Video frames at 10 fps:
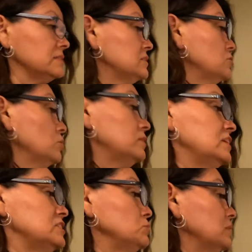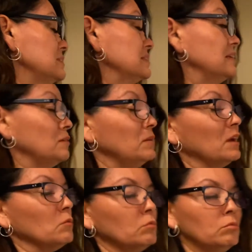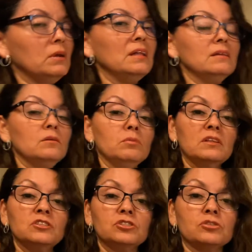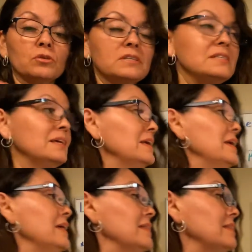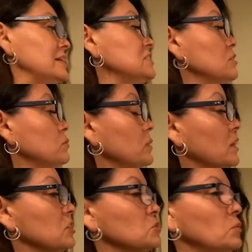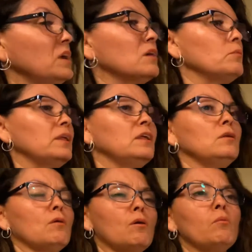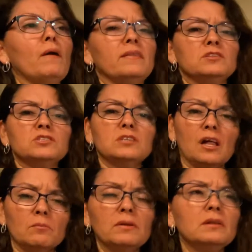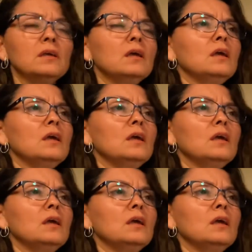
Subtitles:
So this one is going to be a really short lesson because we already know what the installment